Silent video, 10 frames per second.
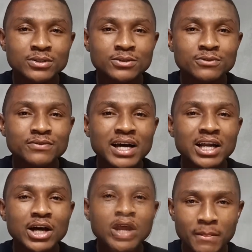to find
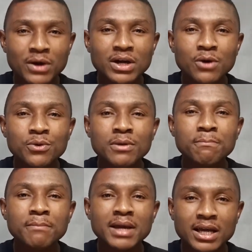out how can
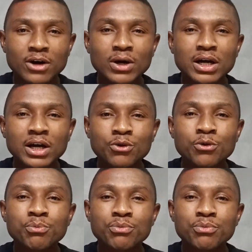we